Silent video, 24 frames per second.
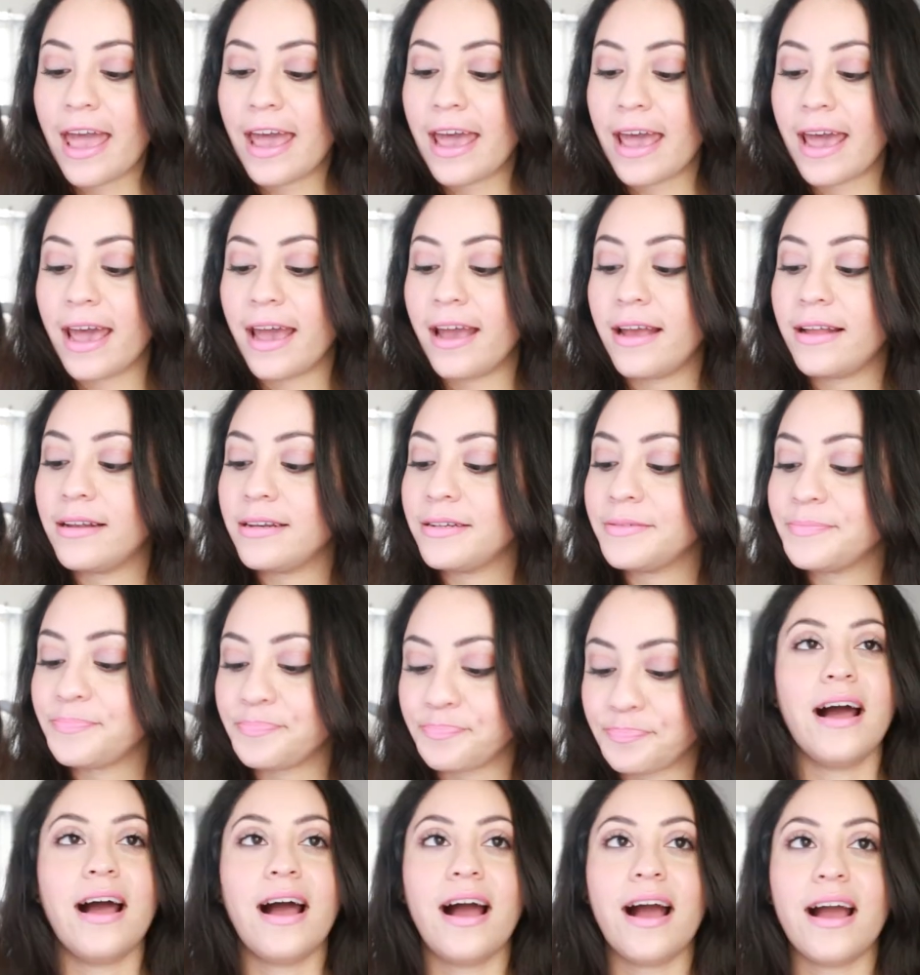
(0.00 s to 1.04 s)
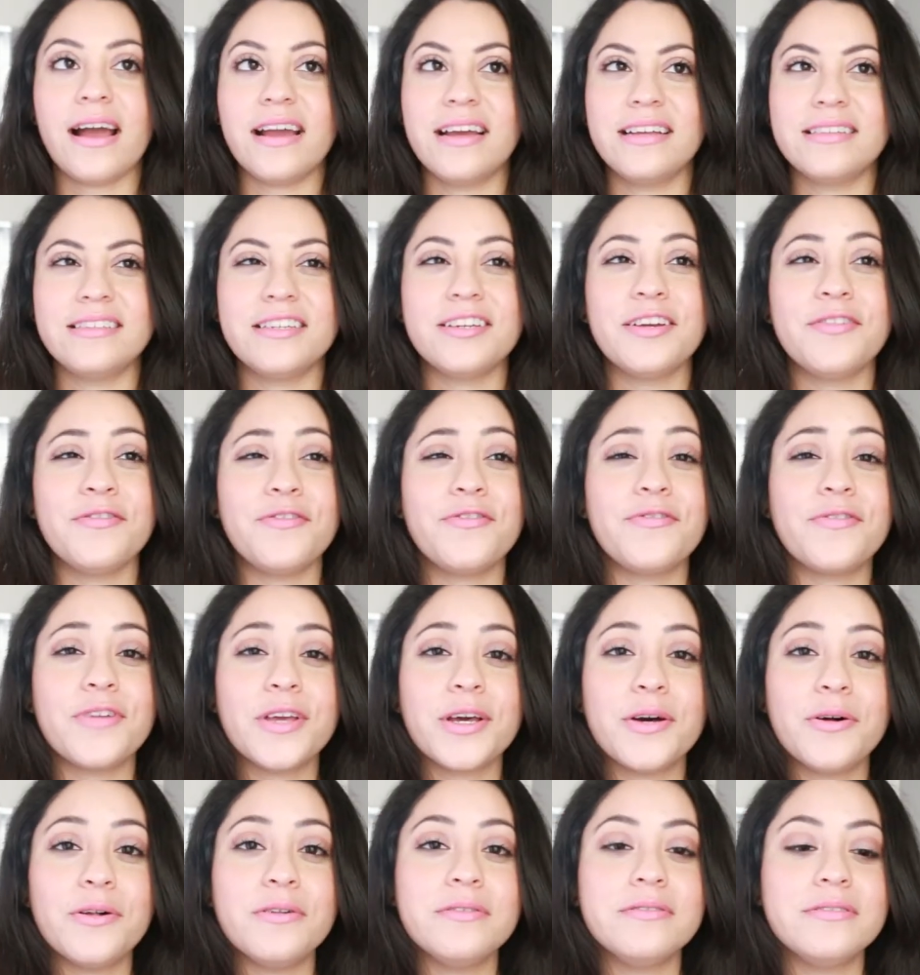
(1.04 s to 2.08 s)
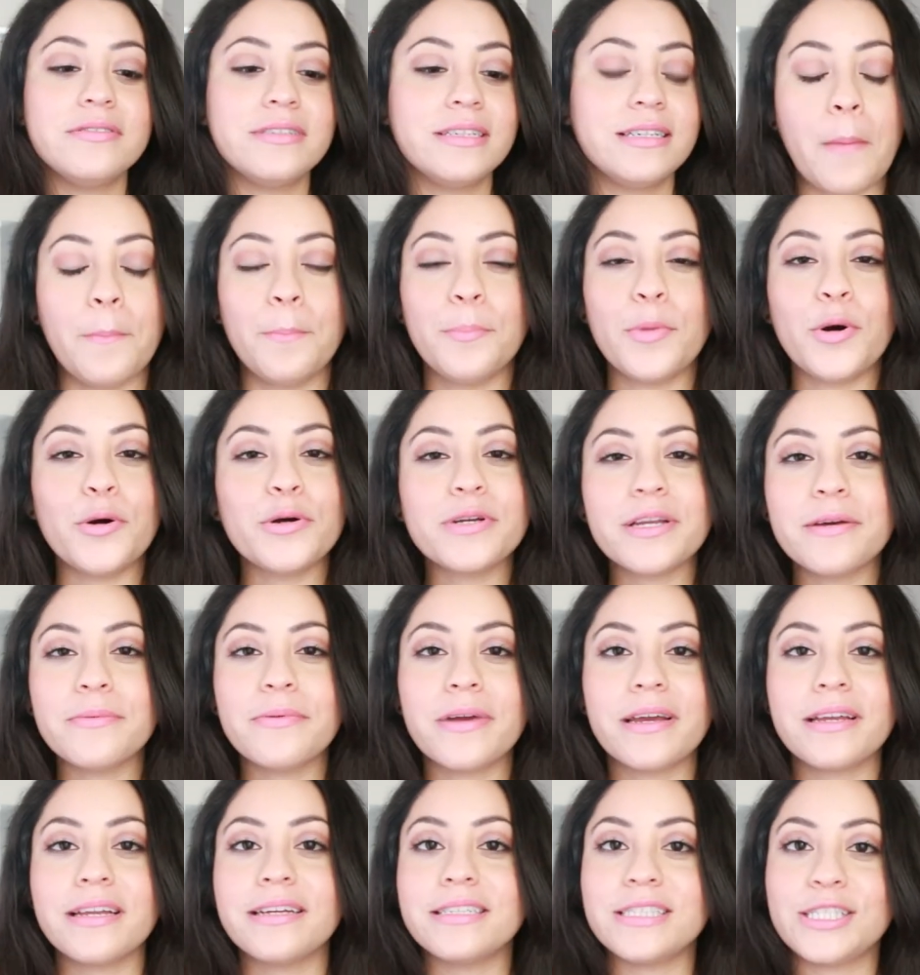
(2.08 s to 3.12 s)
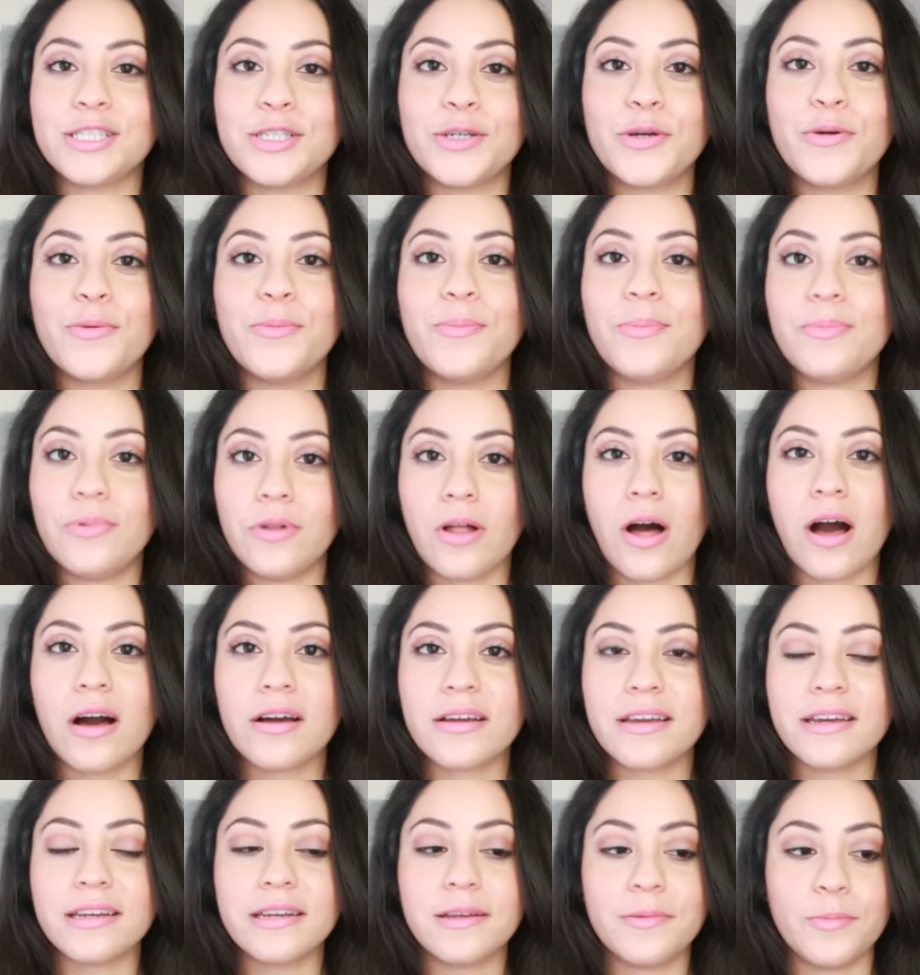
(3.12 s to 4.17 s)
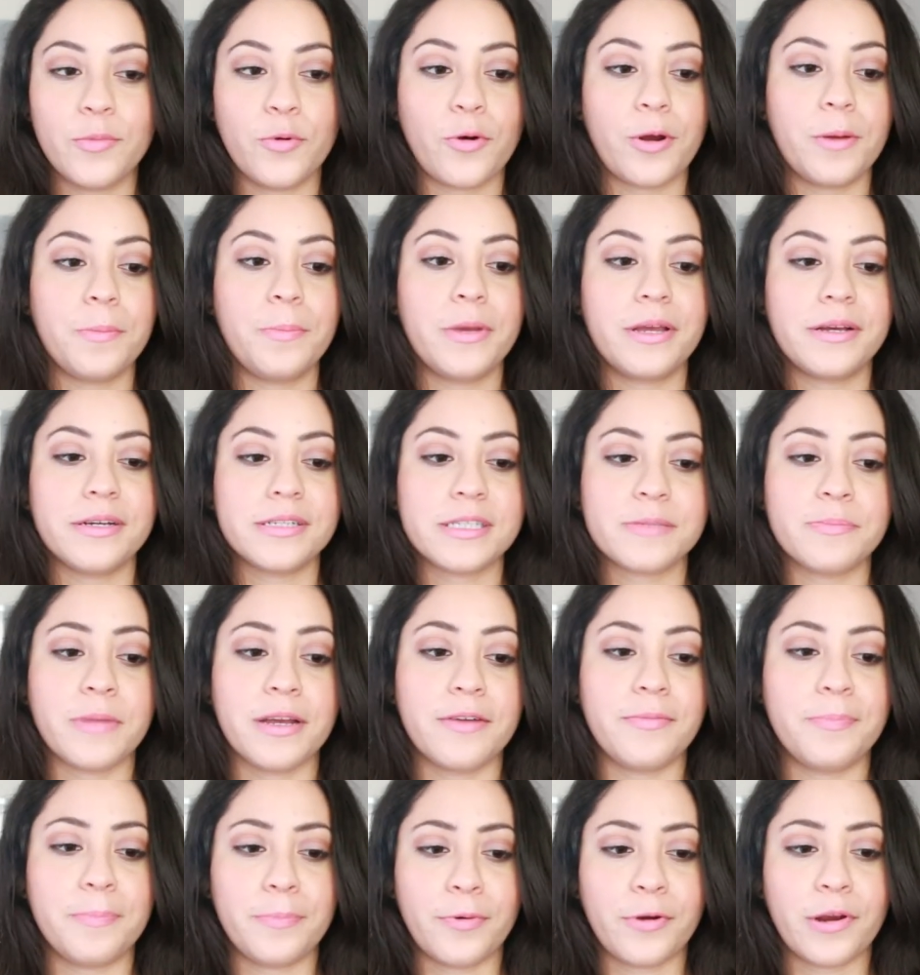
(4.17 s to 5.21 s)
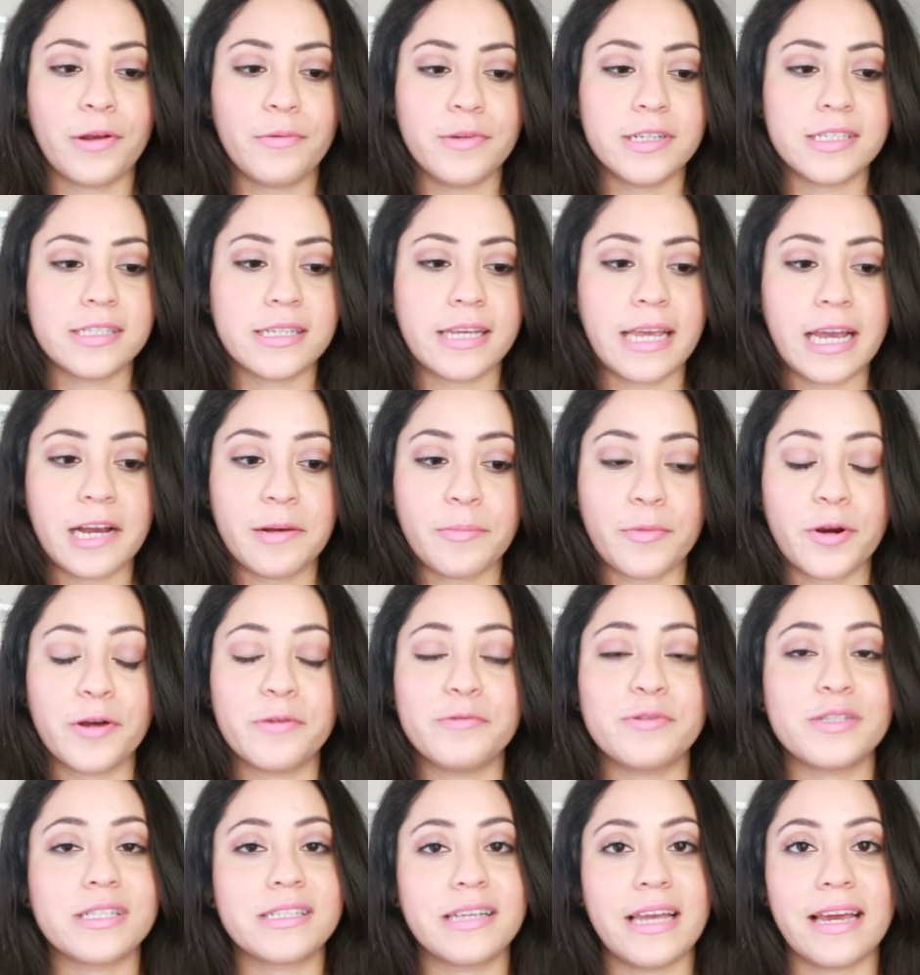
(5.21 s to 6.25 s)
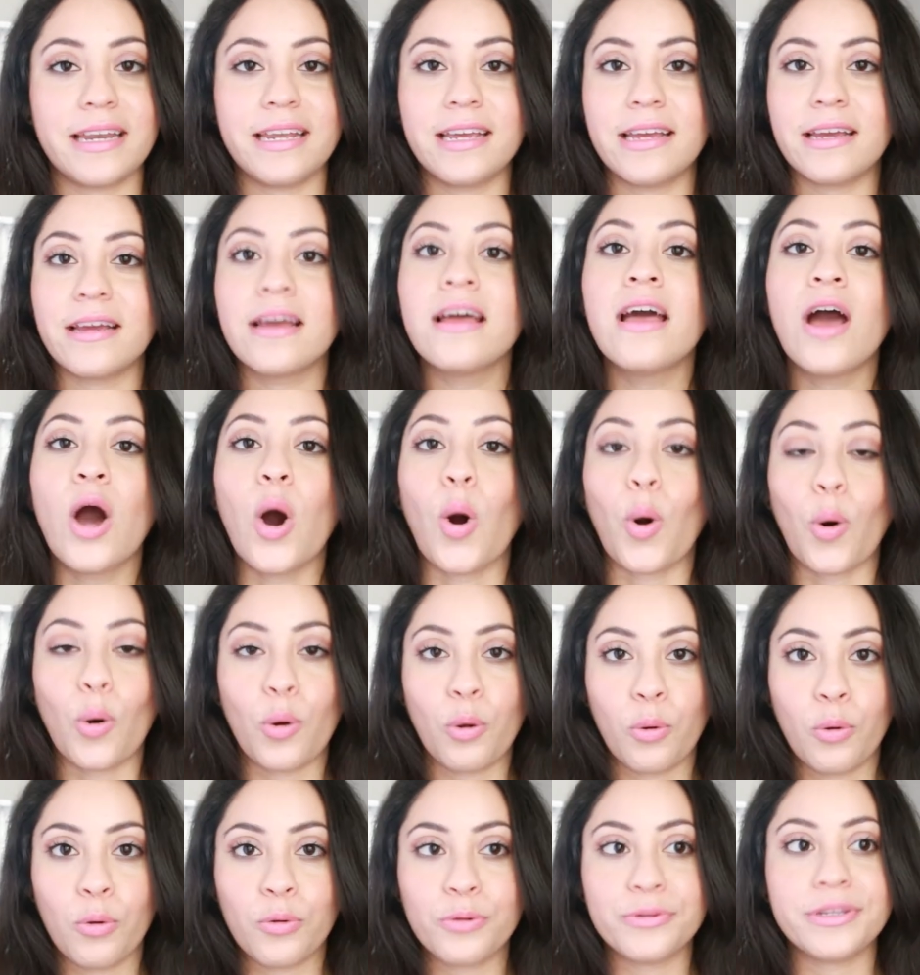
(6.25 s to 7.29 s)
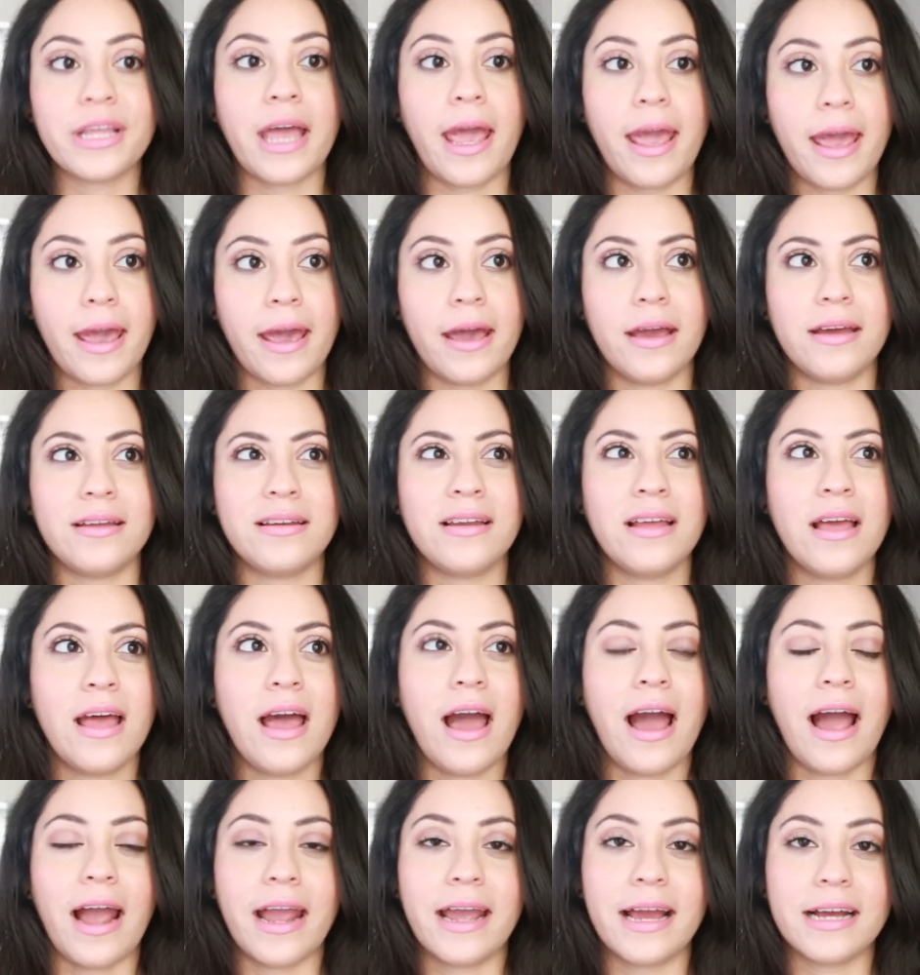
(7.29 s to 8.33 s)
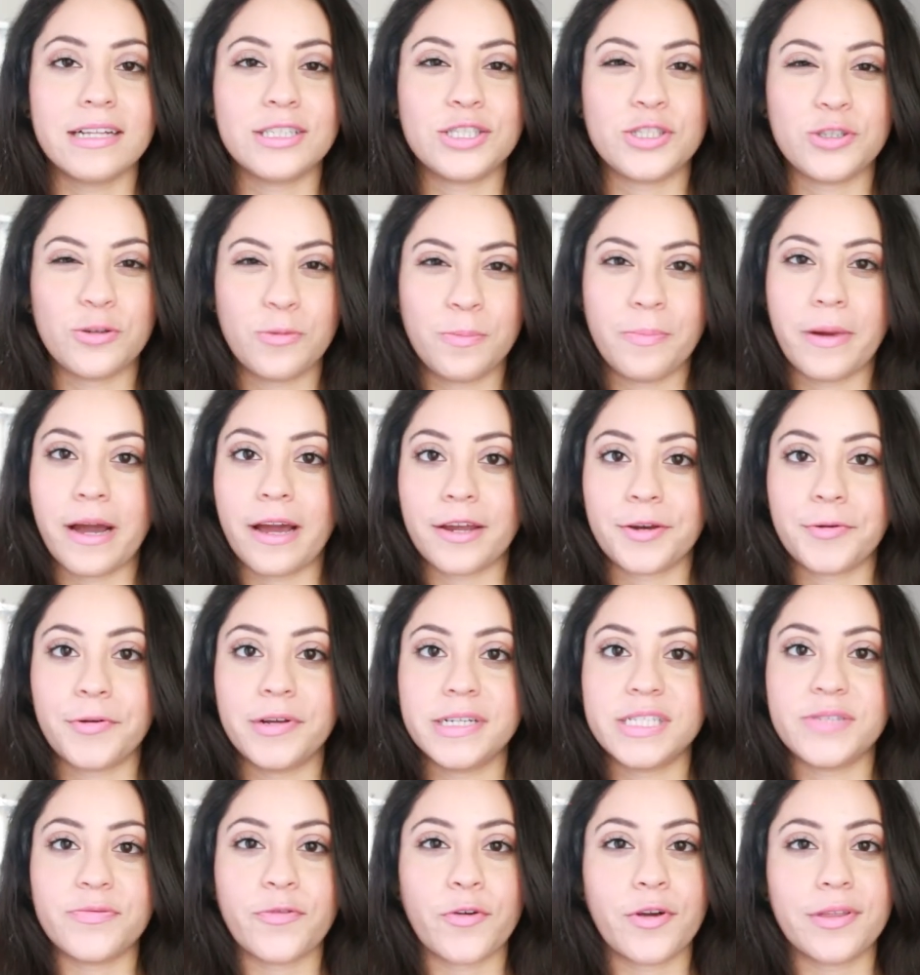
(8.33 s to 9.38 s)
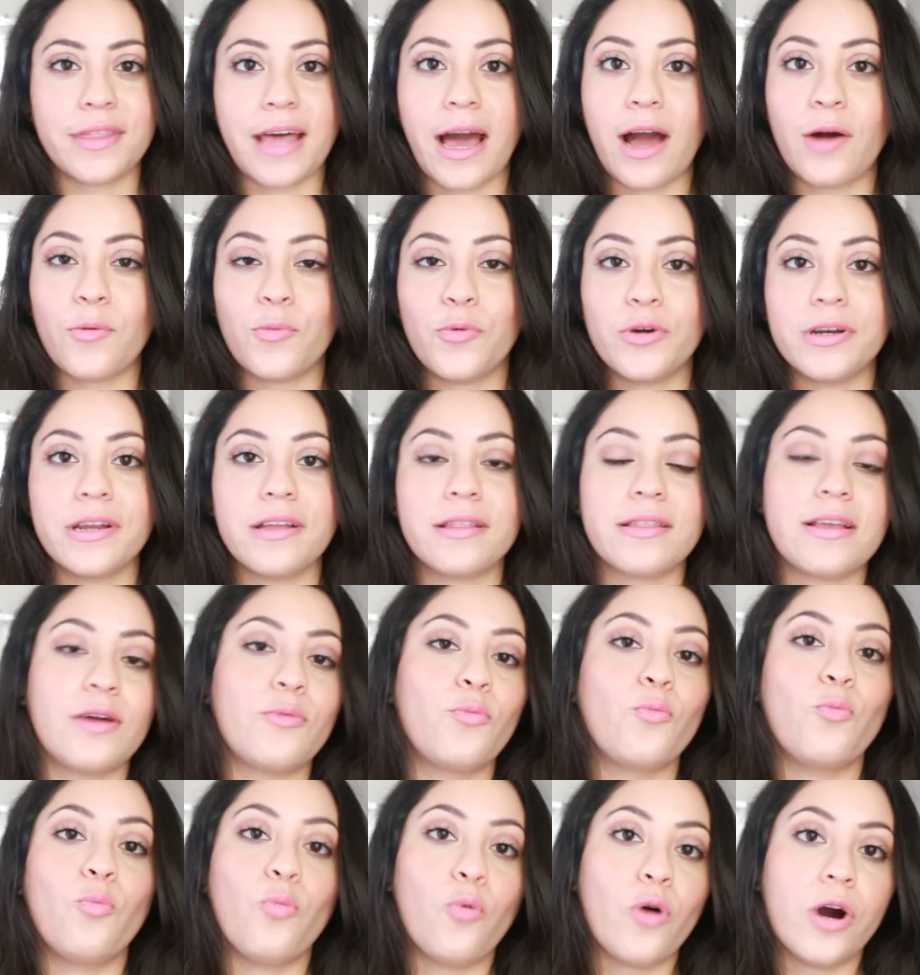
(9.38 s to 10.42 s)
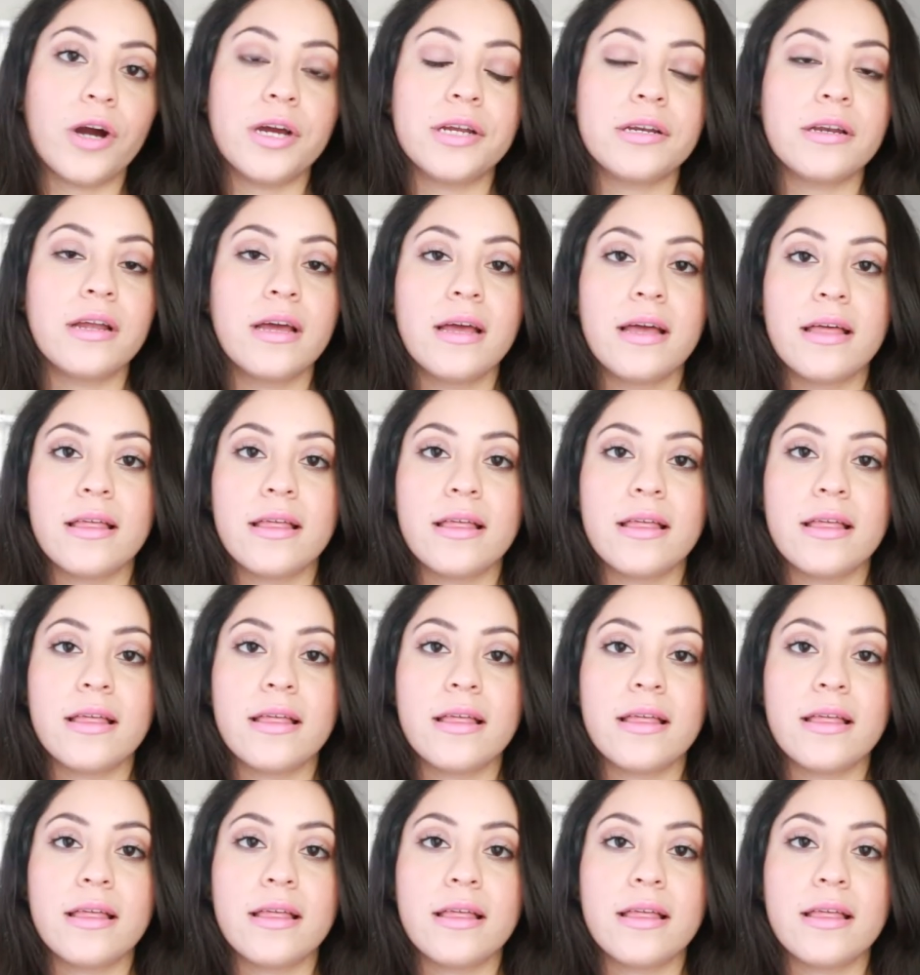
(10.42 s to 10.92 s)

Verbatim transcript: and I didn't feel motivated to vlog anymore because my previous camera was getting old and I had two batteries for that one and then one